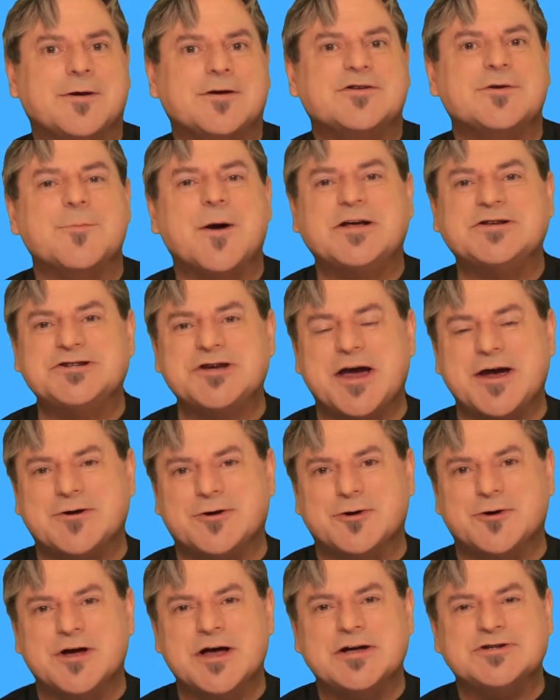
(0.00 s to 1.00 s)
to my
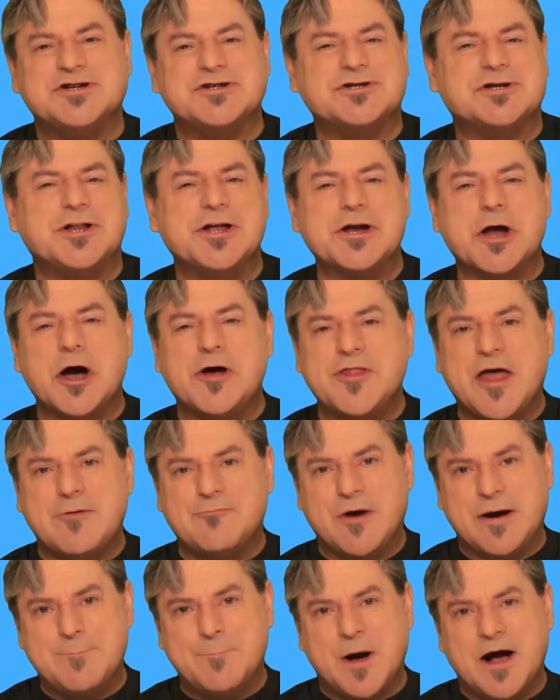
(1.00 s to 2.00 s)
channel. Just click on that
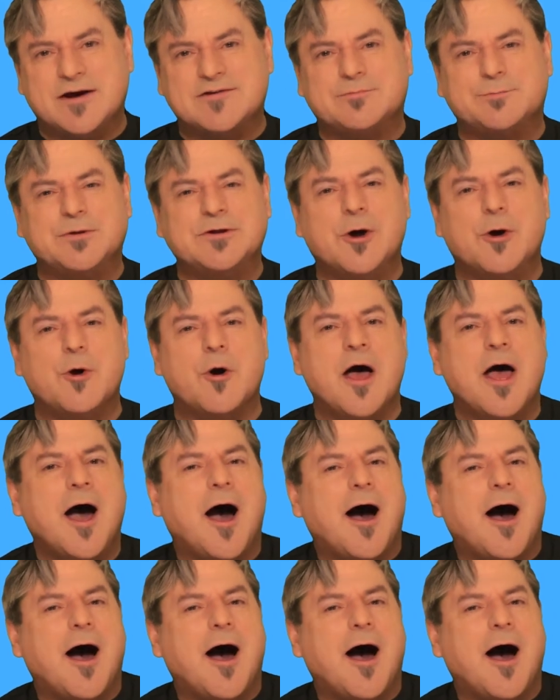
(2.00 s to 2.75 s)
red box below.